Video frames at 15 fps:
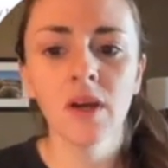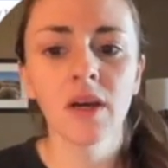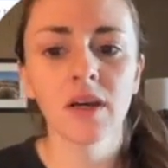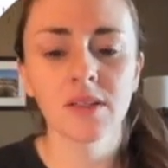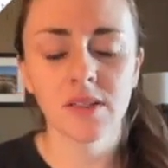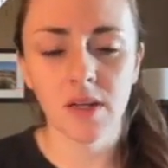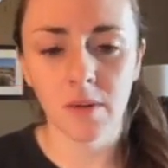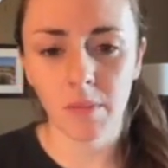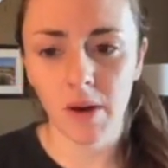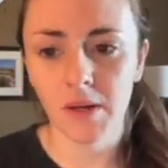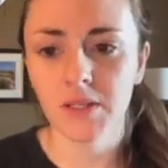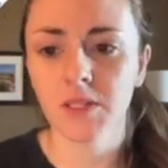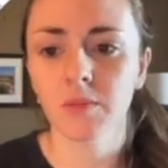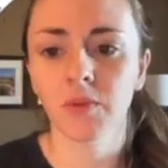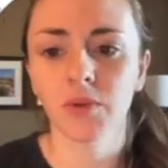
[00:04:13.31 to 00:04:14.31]
It's not
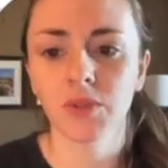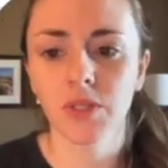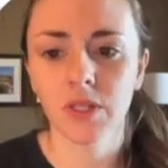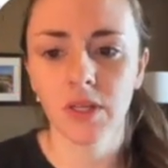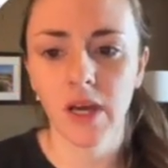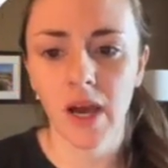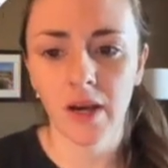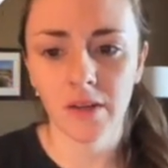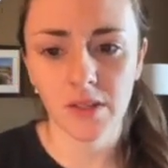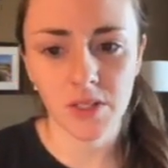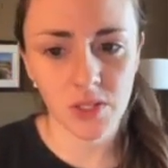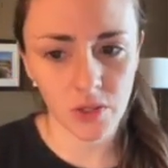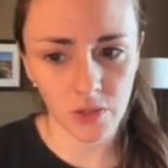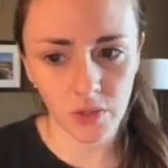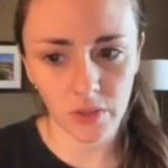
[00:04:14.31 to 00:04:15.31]
possible to add
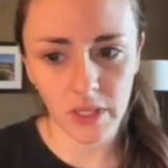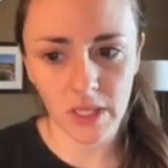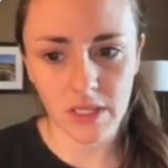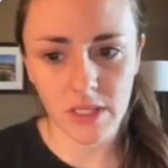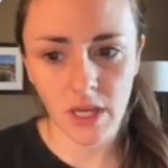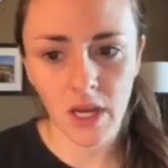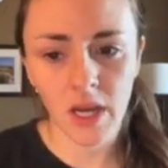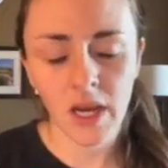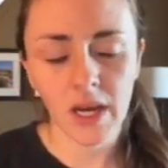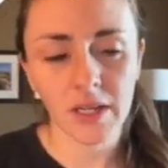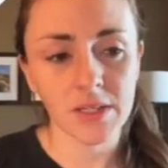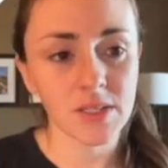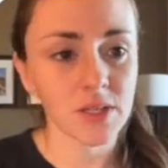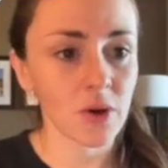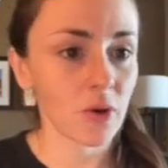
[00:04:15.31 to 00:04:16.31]
external links.
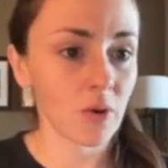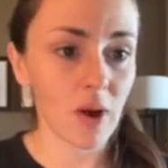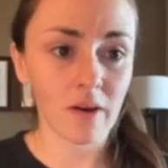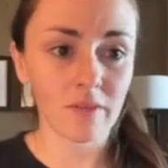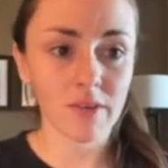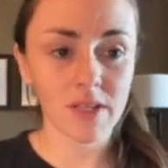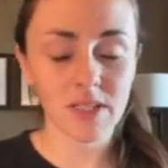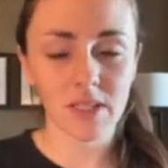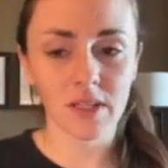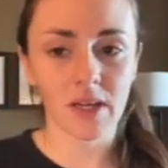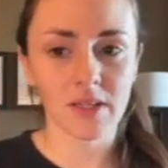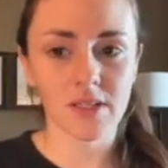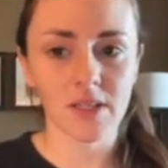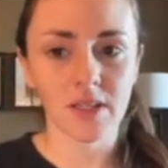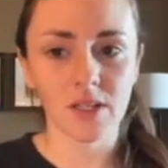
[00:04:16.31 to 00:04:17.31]
And so obviously
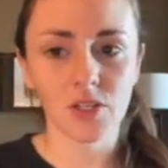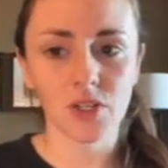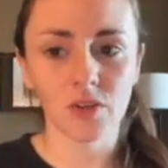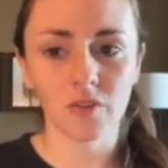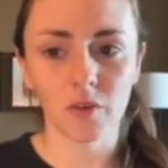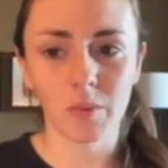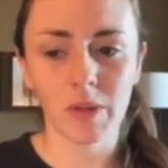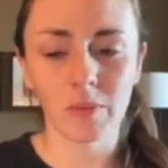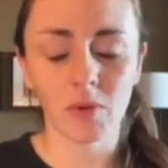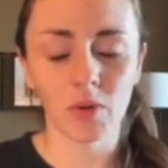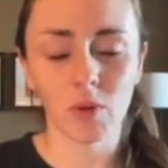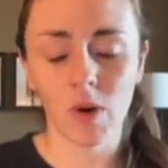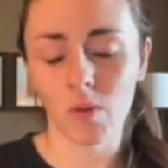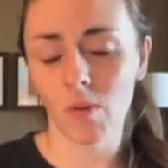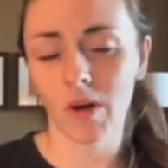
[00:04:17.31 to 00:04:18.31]
that's an issue for people
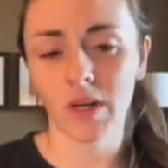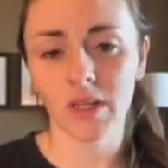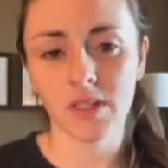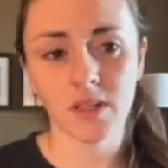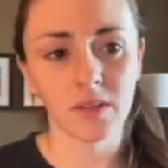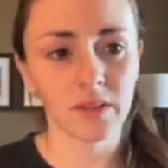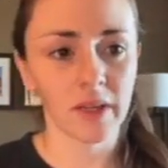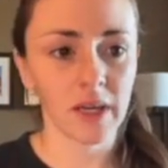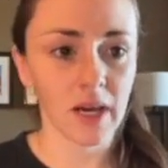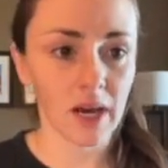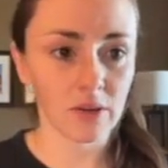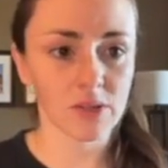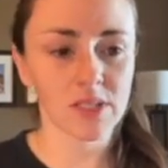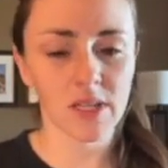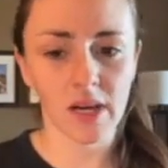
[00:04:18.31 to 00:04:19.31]
who are wanting to link
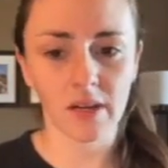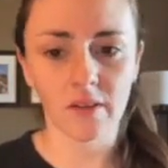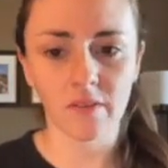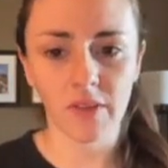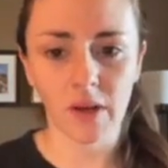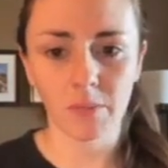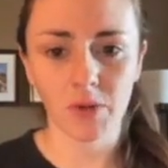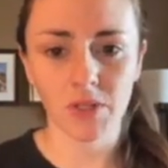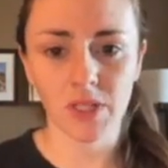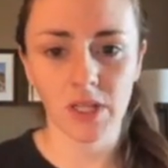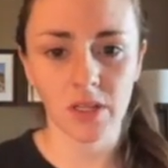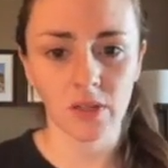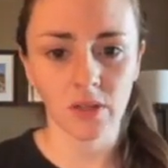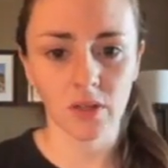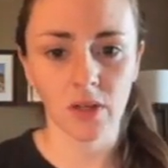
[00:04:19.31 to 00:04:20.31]
outside of that
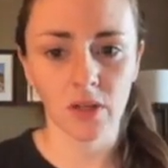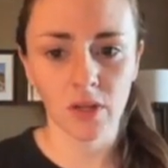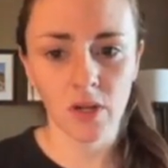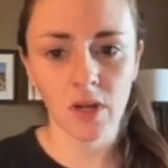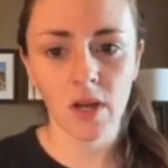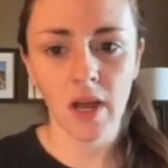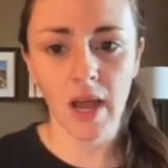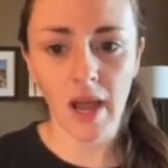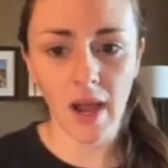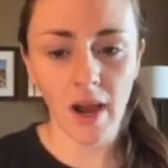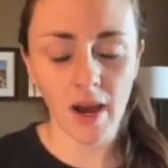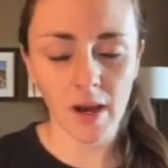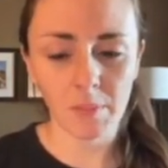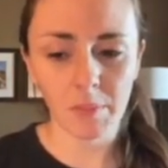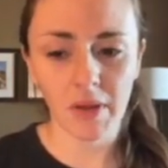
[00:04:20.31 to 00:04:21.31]
particular
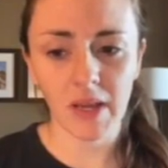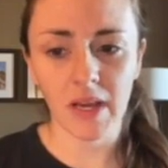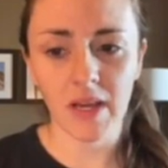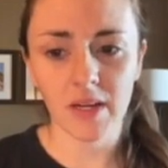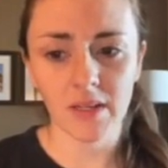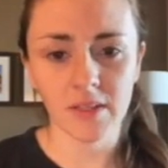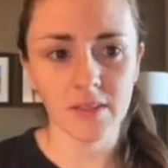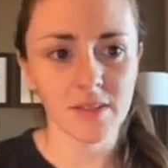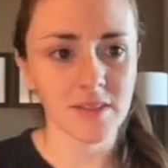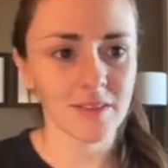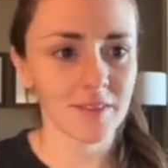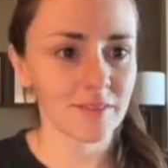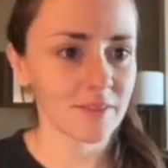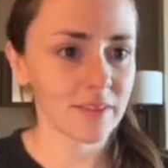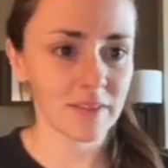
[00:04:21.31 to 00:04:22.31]
app, and
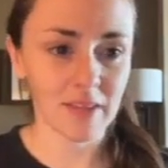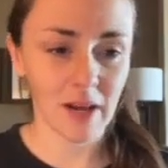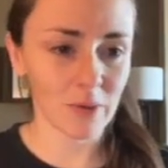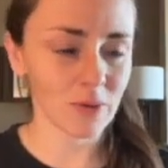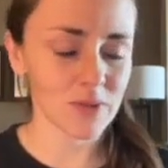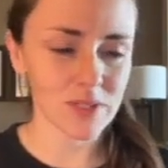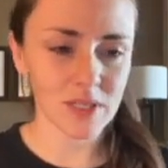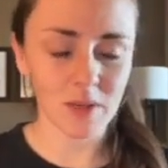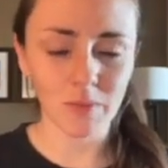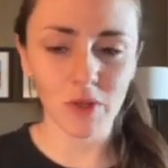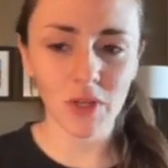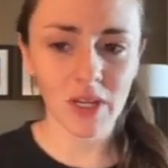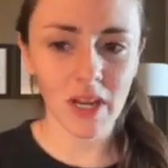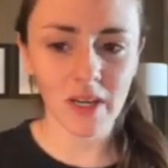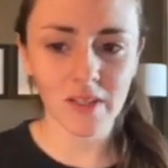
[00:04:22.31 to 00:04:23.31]
that was
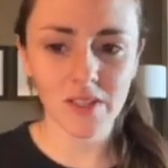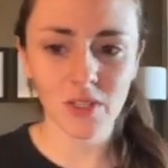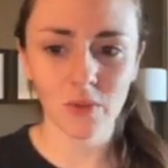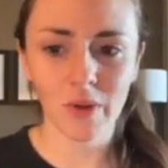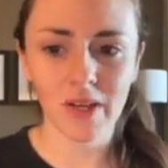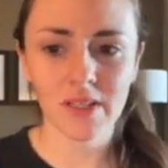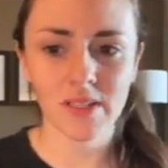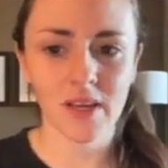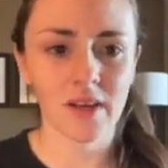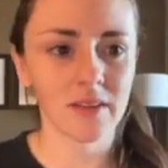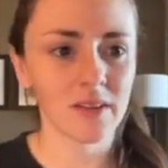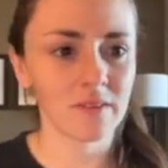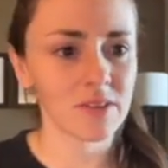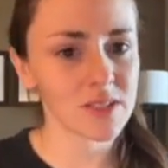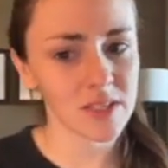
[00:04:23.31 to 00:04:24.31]
communicated to Wix and
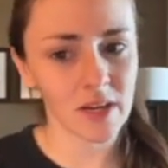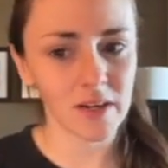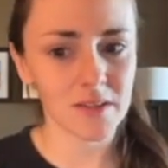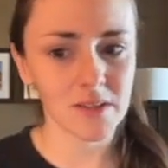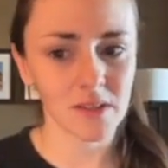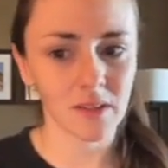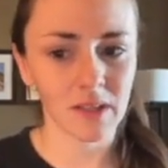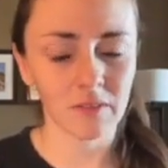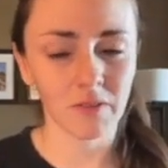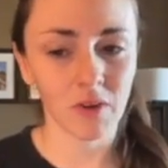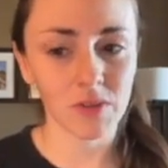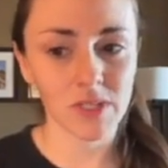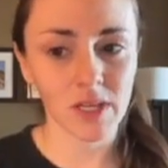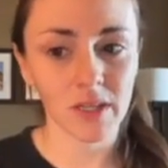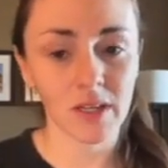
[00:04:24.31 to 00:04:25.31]
they've decided to collect
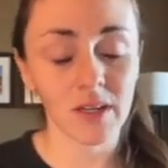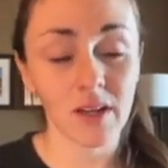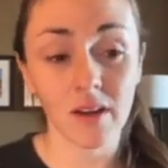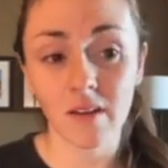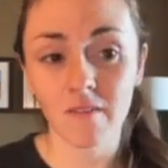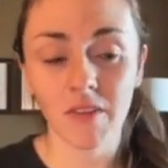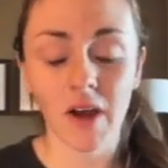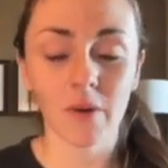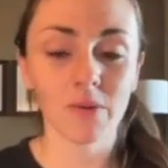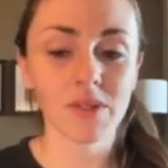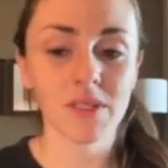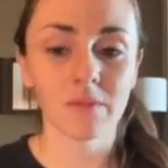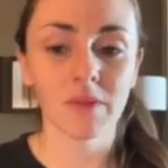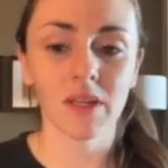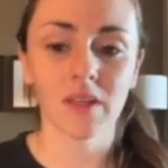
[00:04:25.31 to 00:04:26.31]
votes on it. And if that was
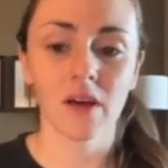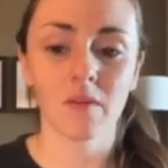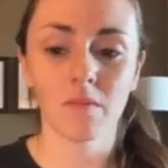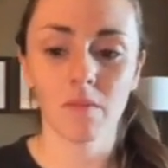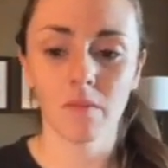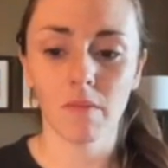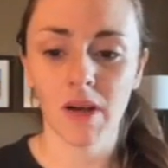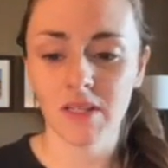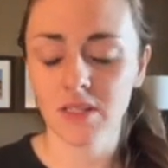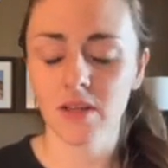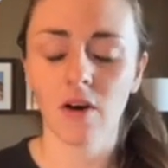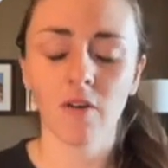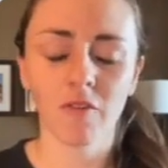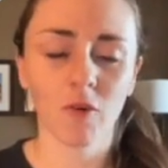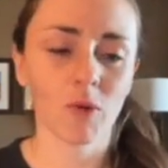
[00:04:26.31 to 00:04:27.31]
something that
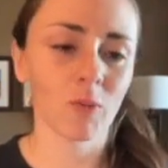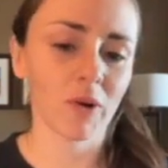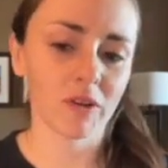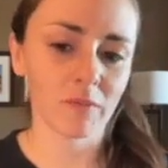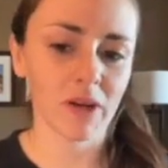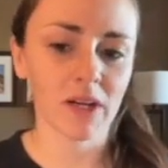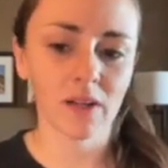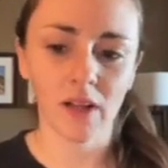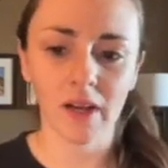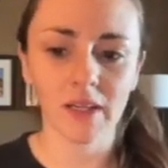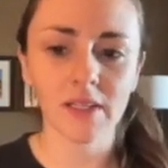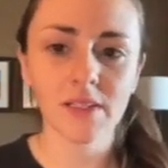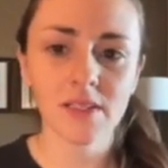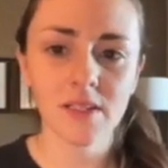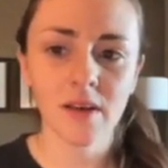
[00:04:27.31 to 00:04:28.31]
myself or one of my
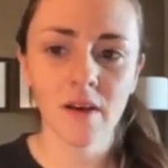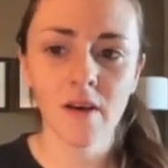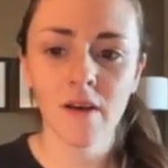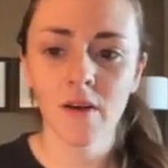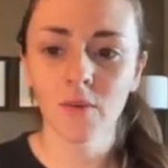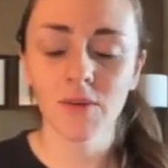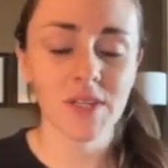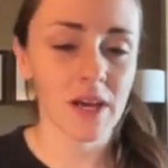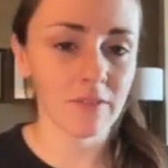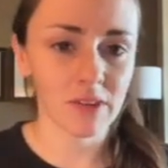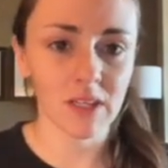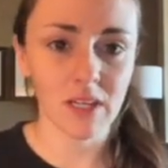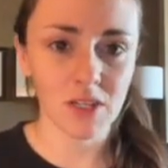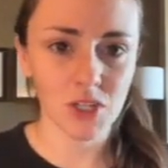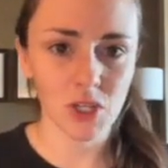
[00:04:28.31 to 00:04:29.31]
clients was having
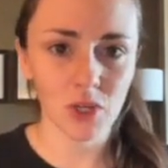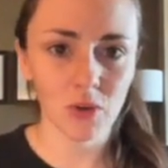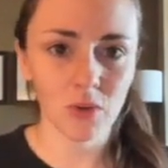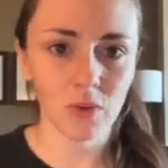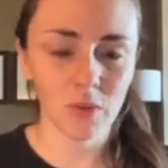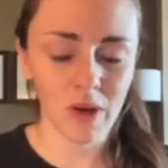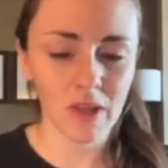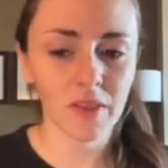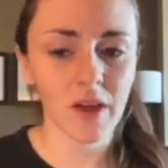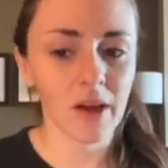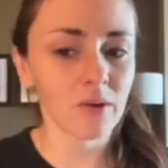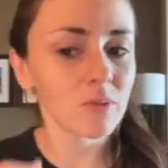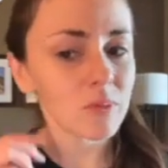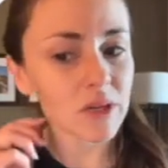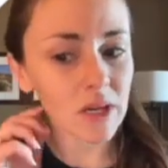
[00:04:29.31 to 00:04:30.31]
an issue with, I
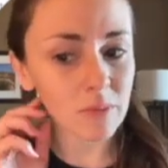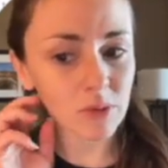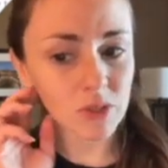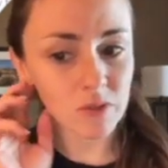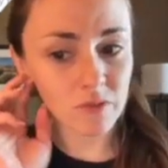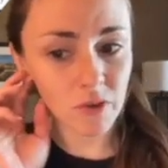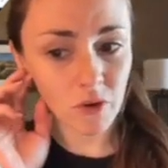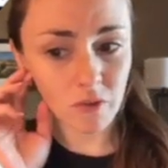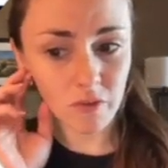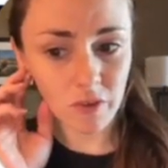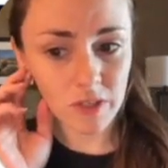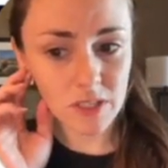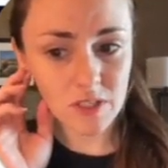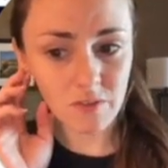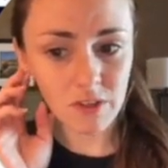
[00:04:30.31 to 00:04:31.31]
would be able to vote for
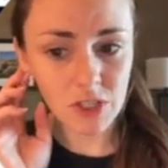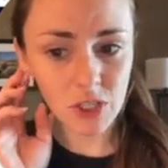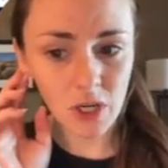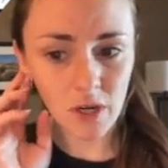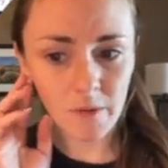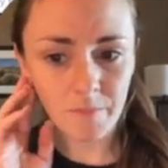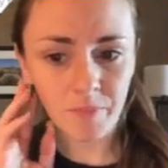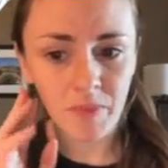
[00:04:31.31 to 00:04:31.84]
this feature.